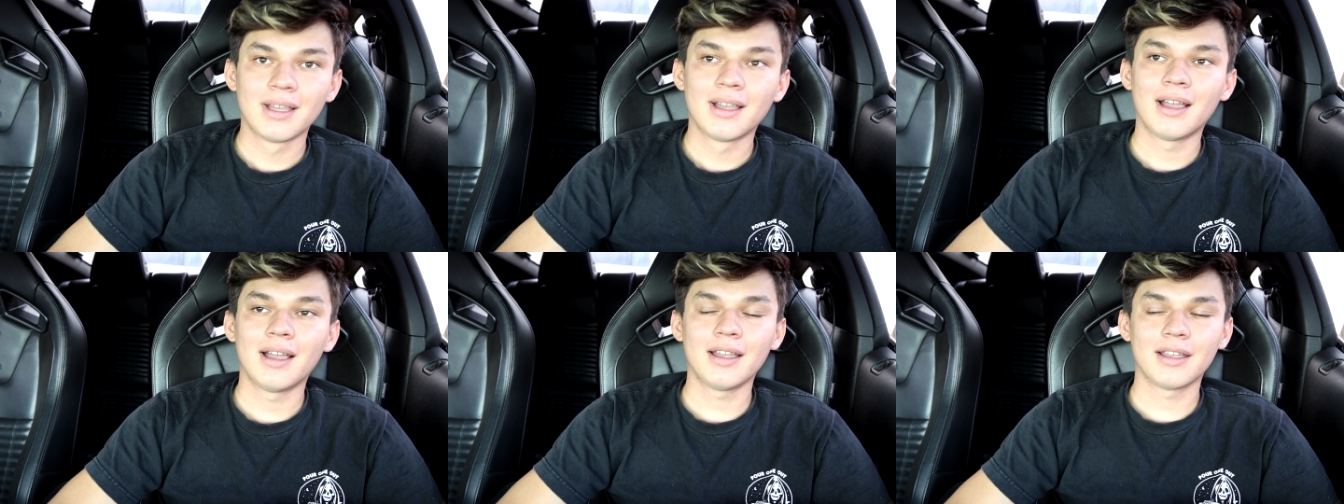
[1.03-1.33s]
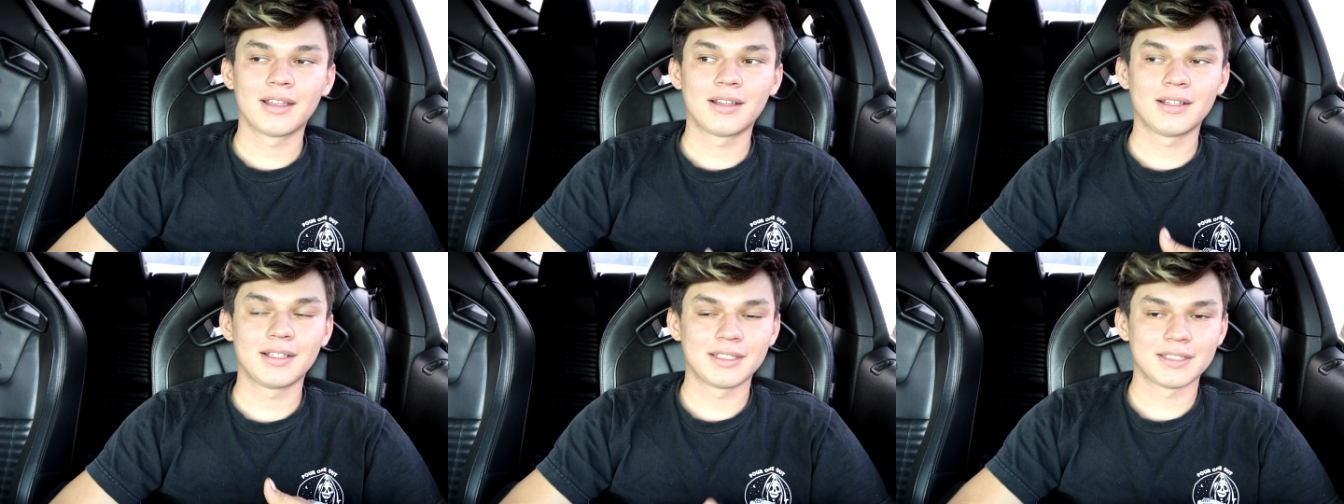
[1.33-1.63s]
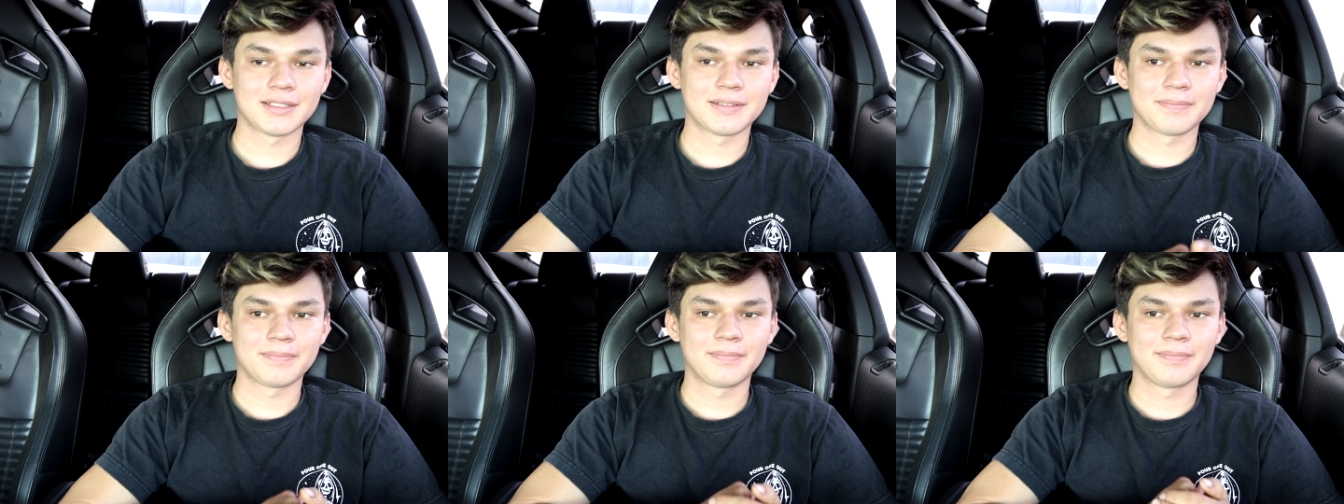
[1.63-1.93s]
Hi
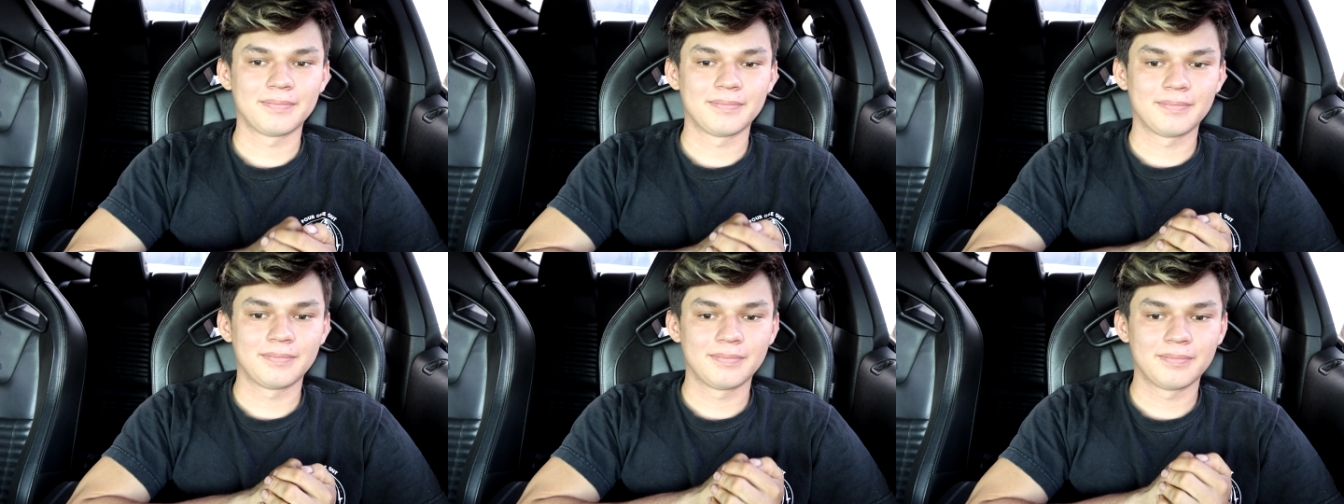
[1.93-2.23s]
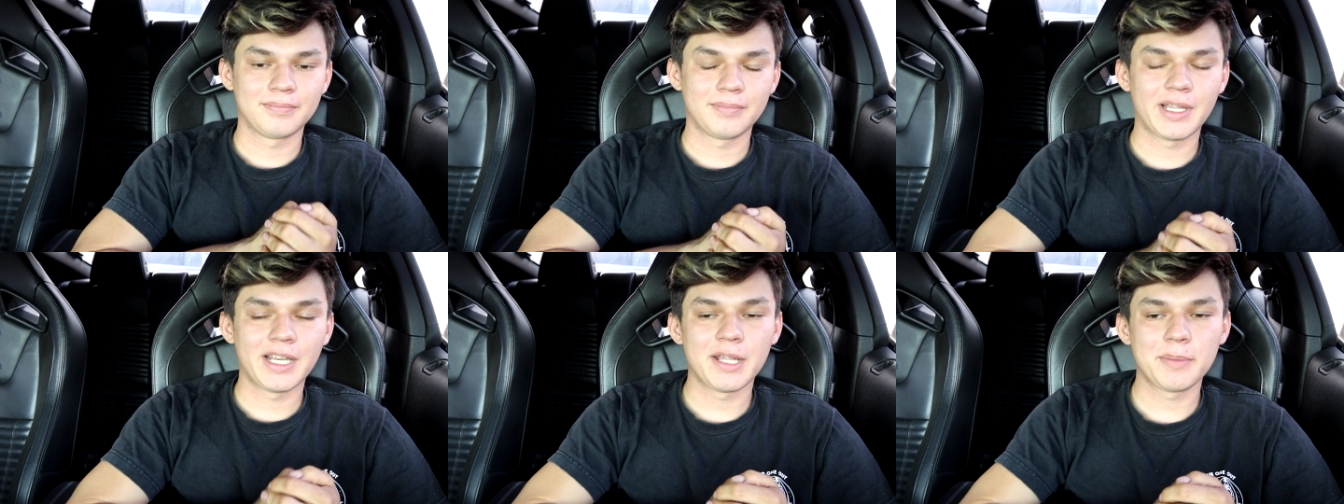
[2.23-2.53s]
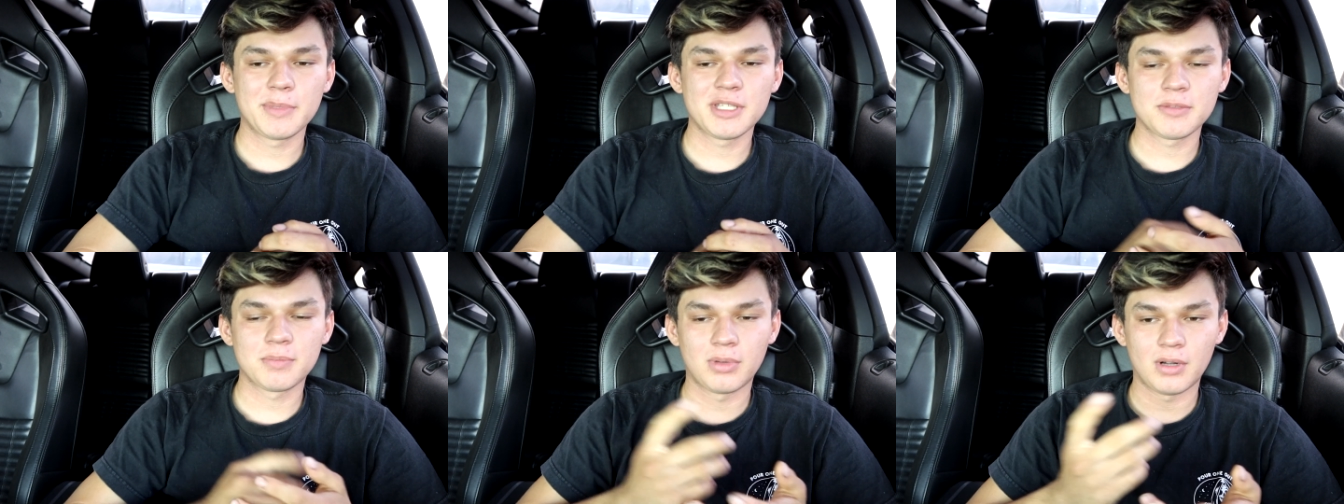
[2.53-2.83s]
guys, my
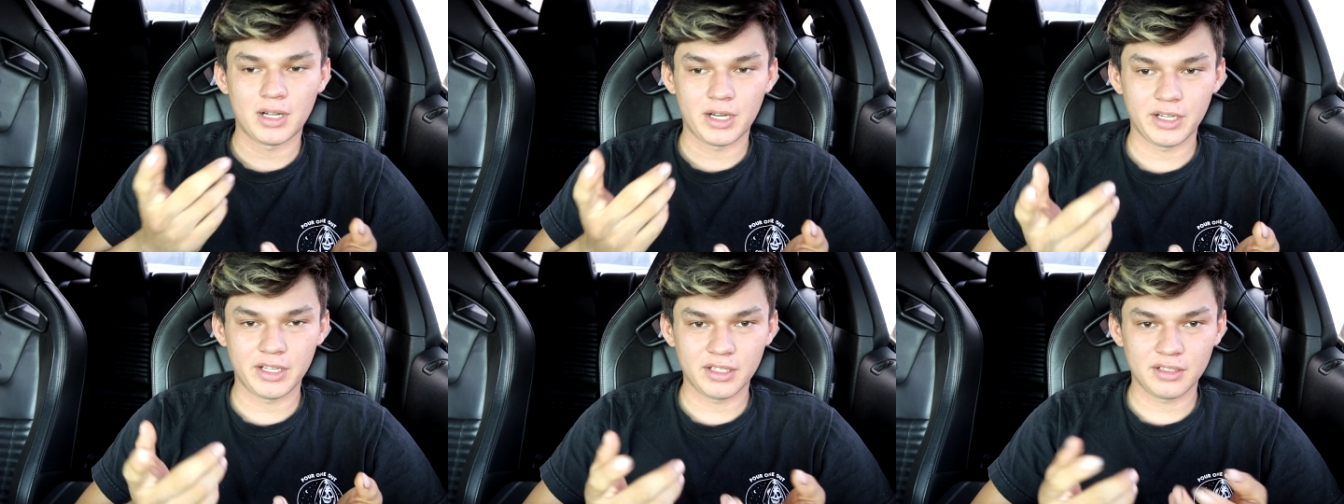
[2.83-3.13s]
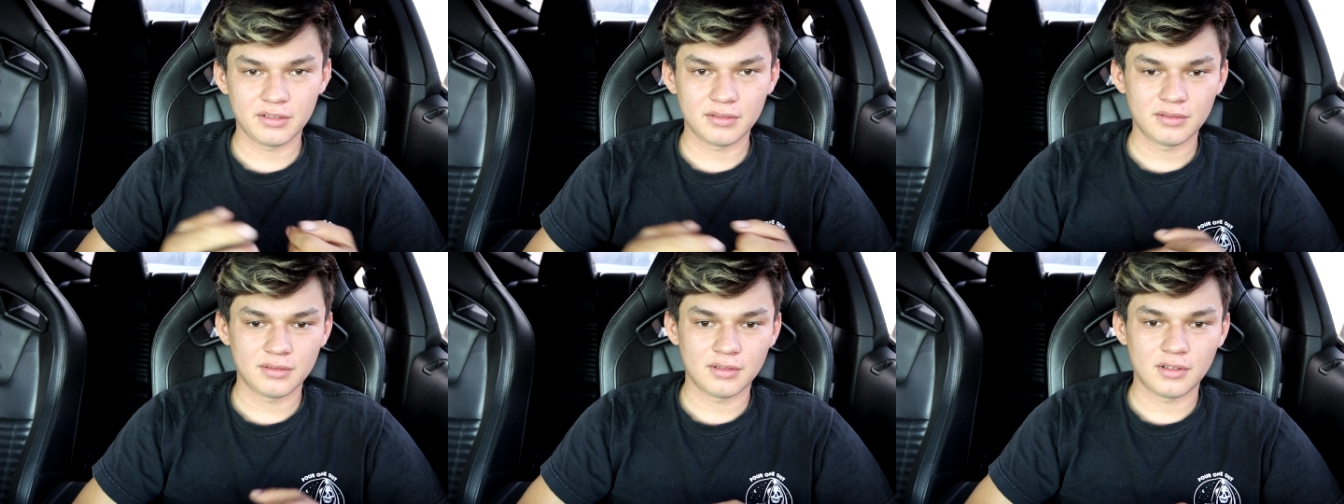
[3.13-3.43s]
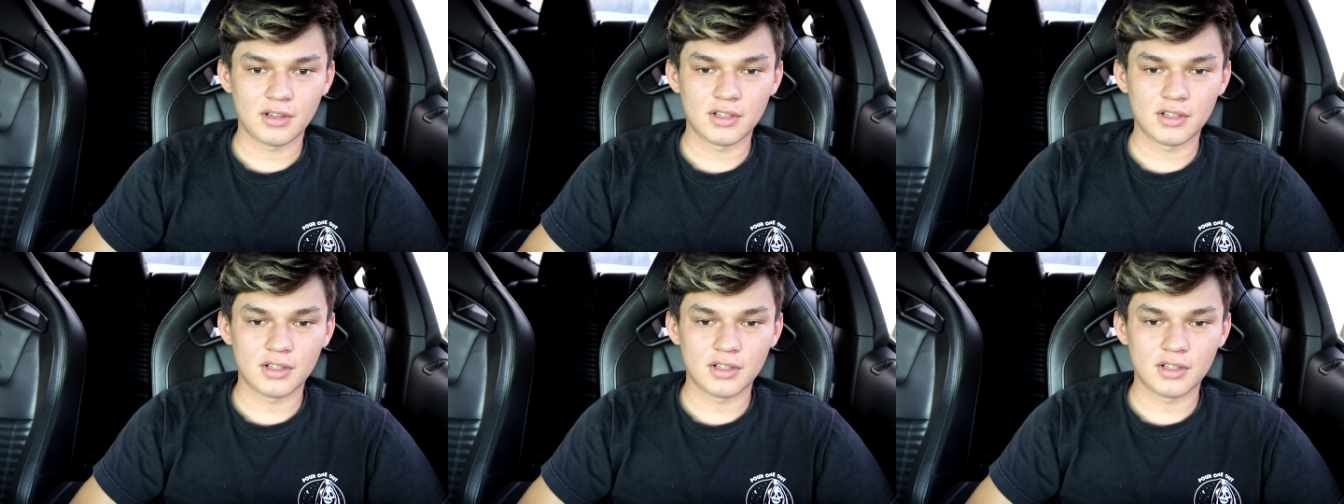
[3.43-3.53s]
name is Brian,